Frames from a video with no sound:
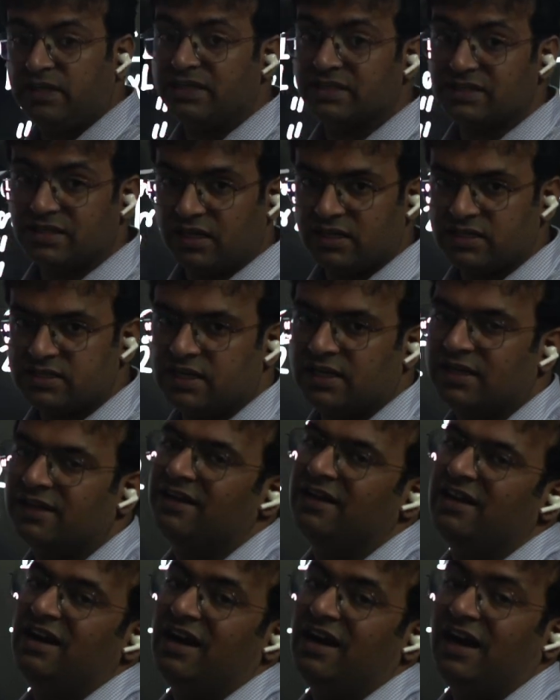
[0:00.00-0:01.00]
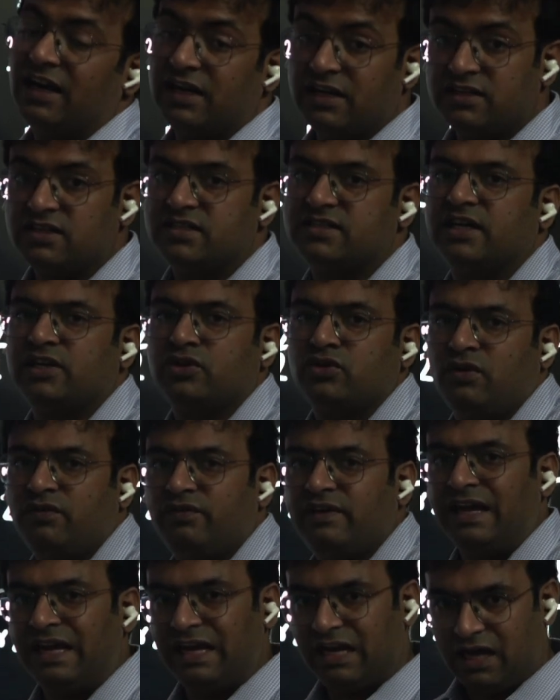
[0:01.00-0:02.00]
discussing another set of
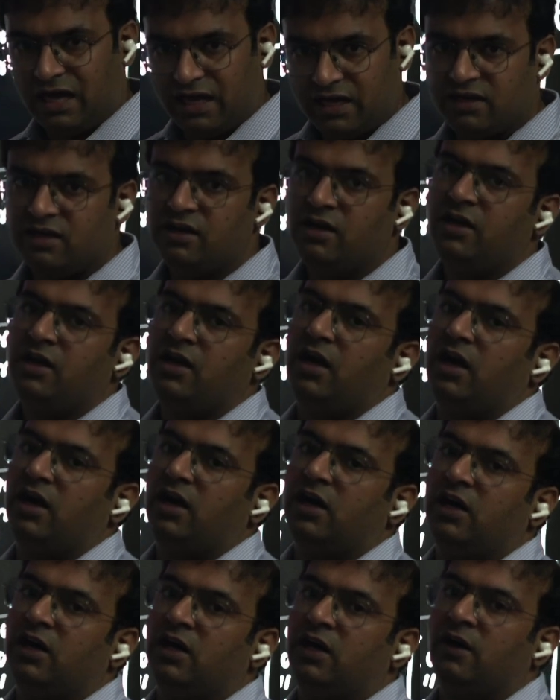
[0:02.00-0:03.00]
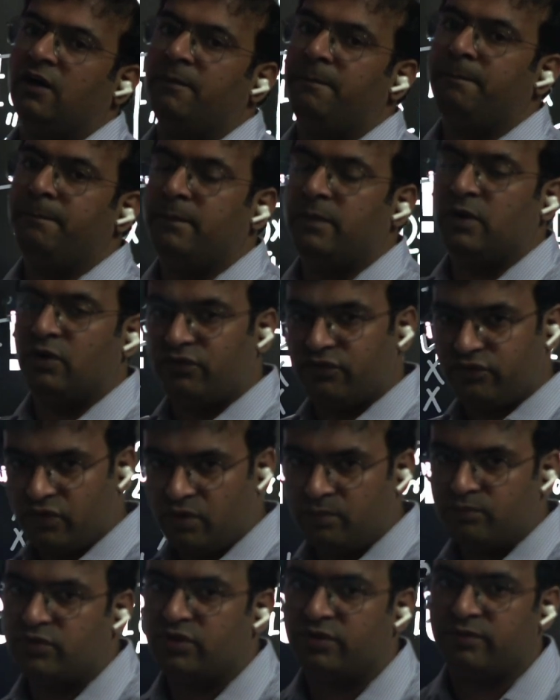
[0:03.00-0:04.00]
LR
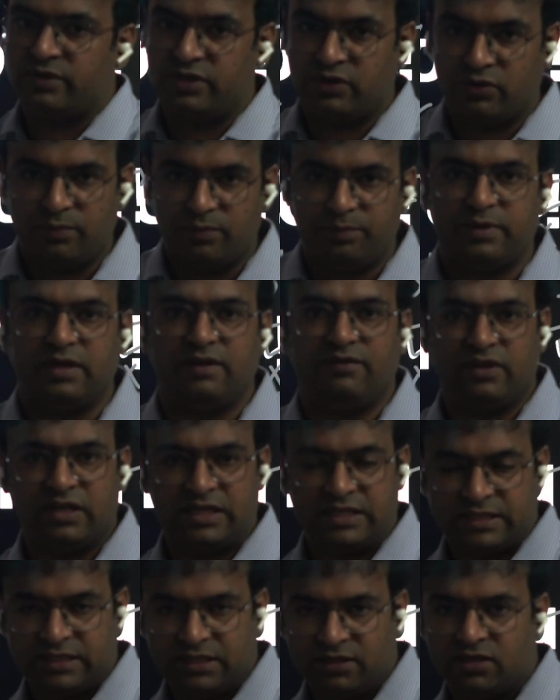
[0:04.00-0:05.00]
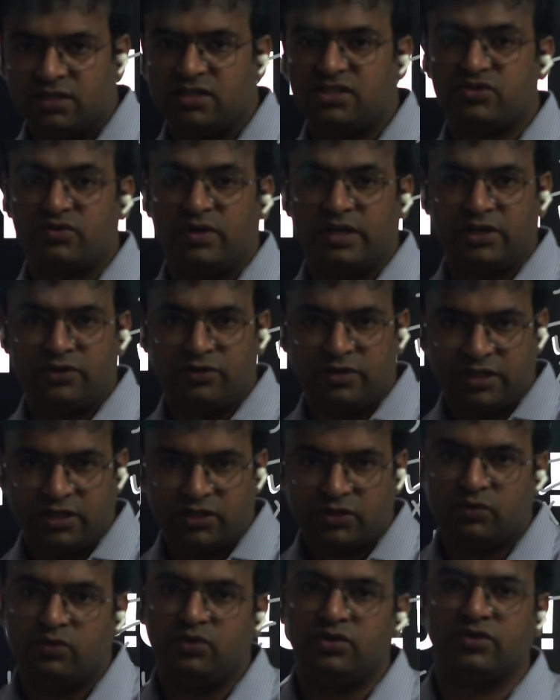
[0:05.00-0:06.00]
from the previous years, 2022,
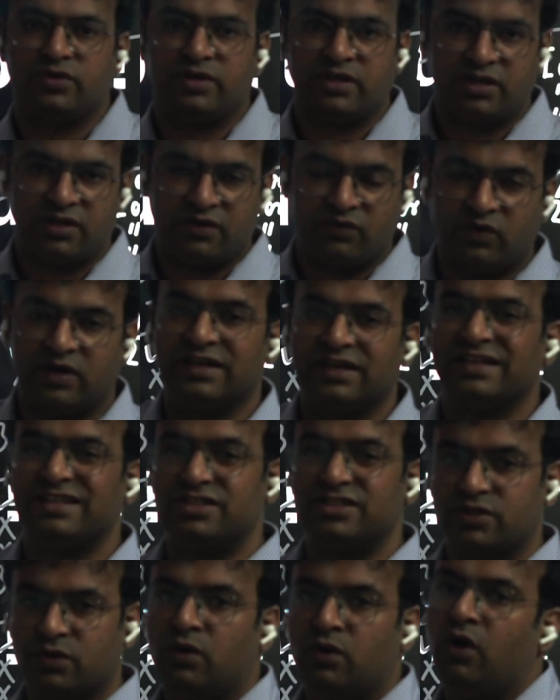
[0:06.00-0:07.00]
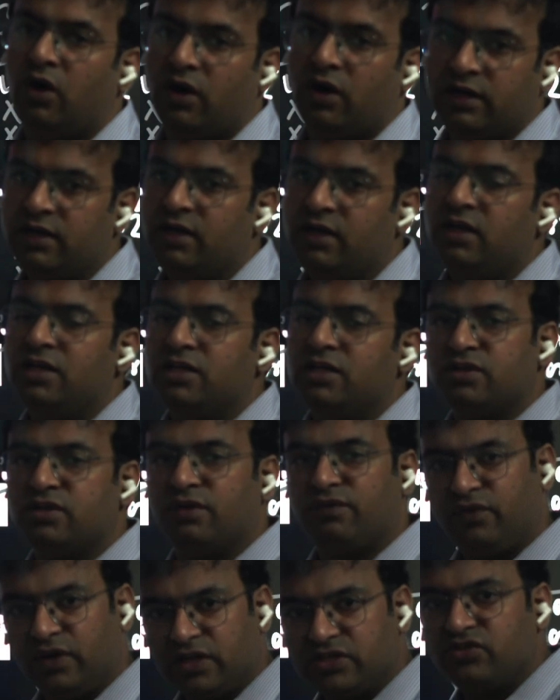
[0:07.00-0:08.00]
2021, and so on. So
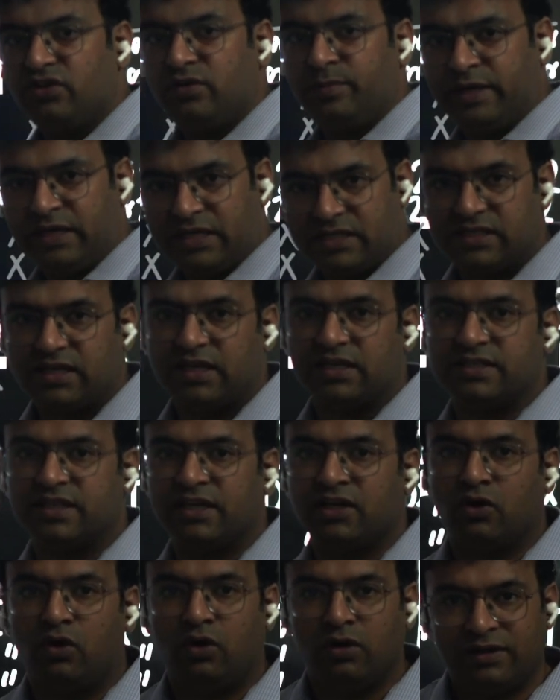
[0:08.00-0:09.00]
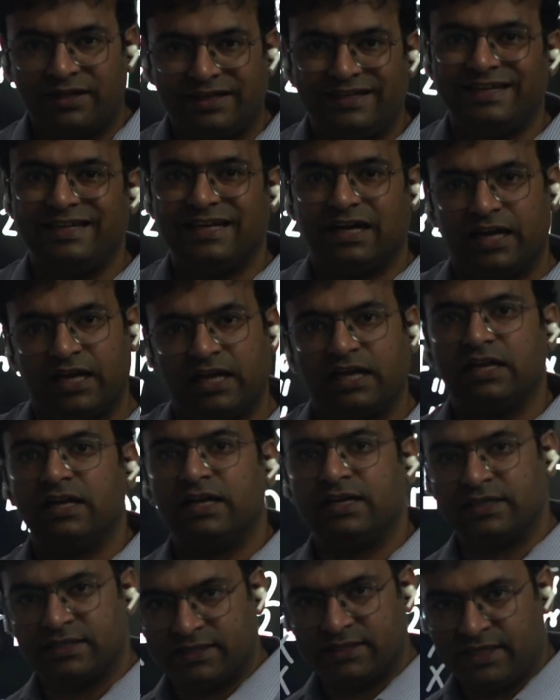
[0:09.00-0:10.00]
first, we'll be discussing all the
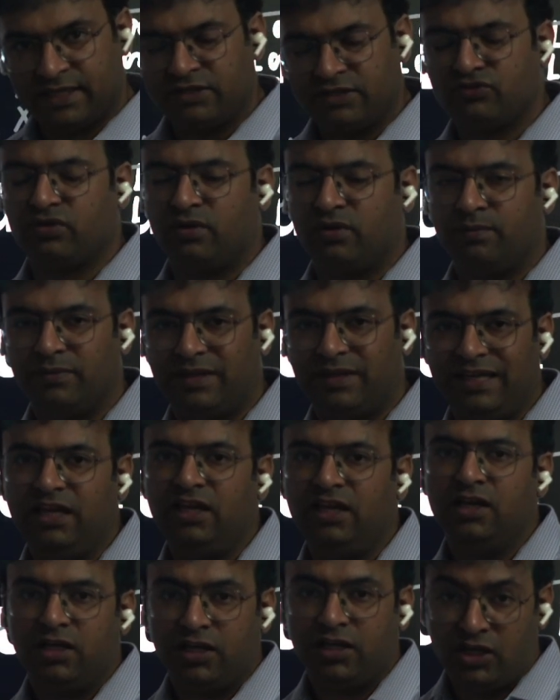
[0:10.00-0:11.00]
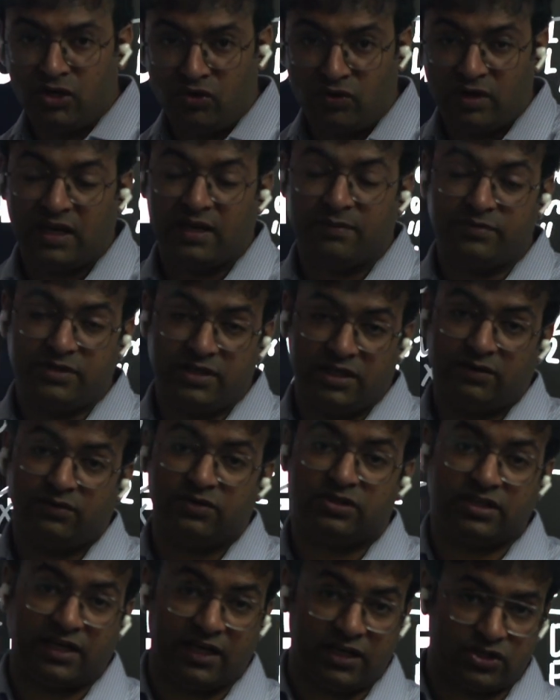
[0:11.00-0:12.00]
DILR sets from the QA/MCQ
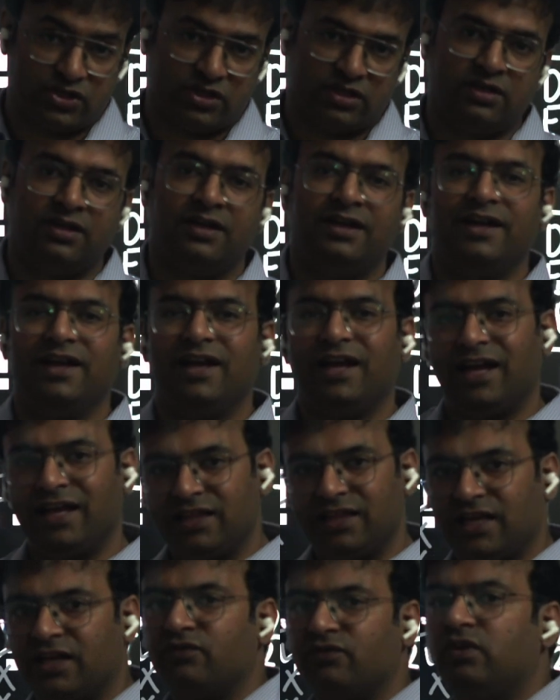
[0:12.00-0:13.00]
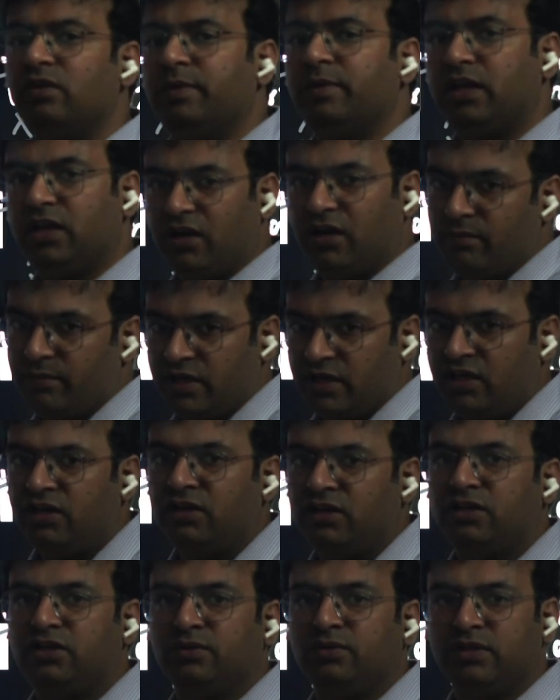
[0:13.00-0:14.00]
section, and then we'll be
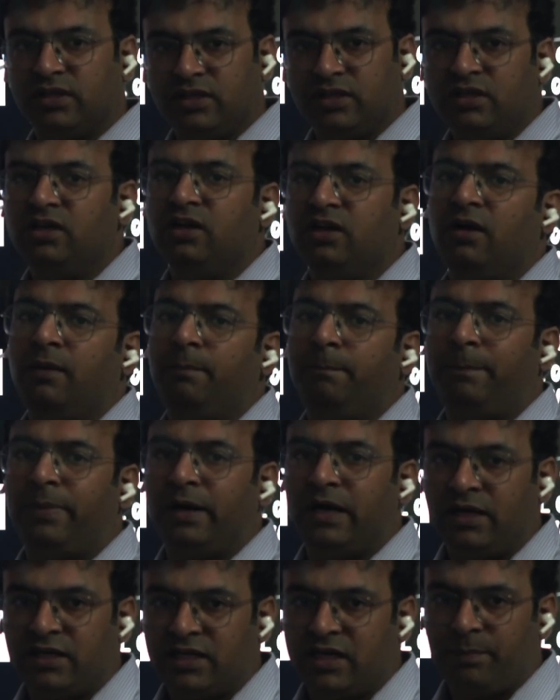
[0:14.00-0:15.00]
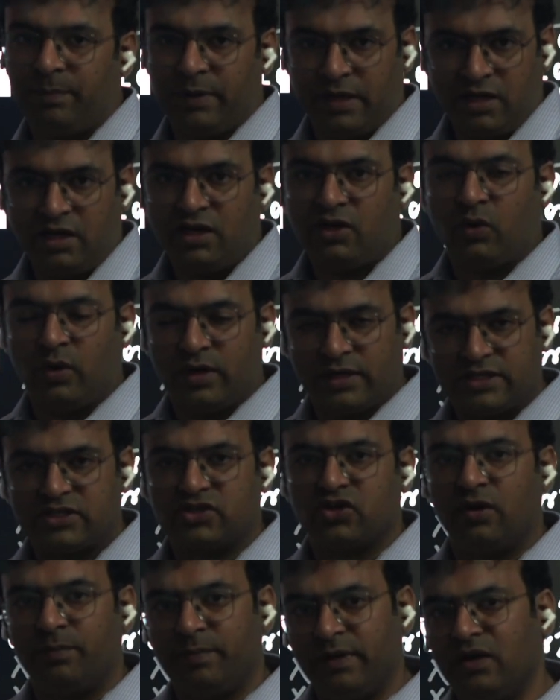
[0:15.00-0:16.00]
coming to the typical cons
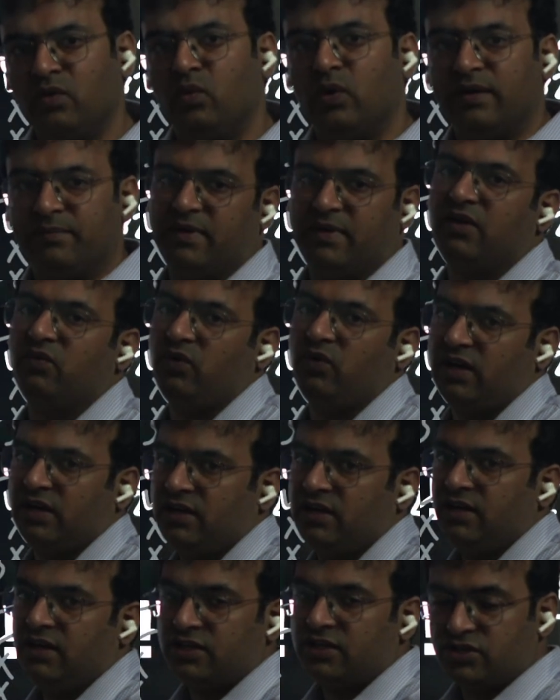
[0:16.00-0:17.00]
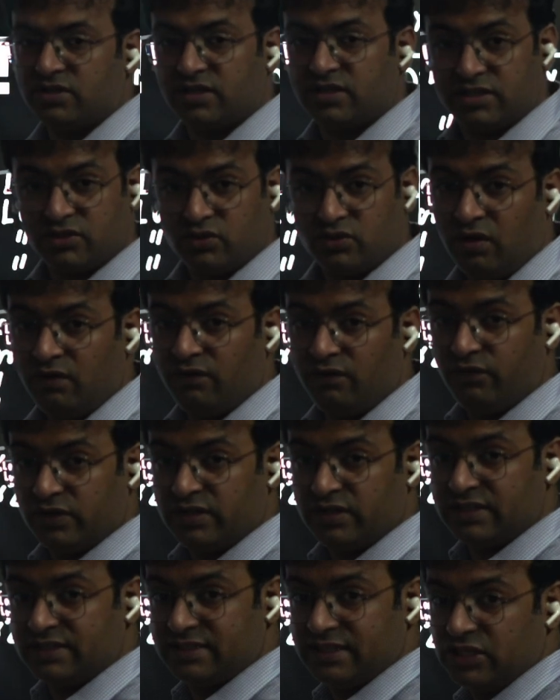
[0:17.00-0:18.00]
topic one by one. So this is all for
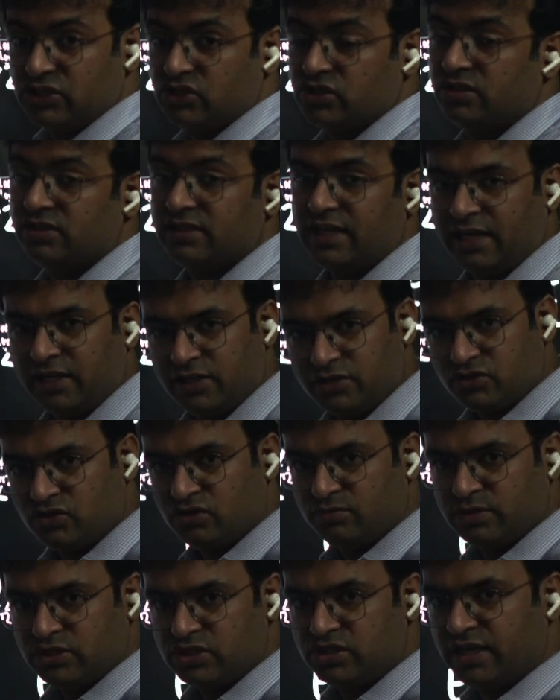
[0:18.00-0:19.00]
this session. Thank you so much,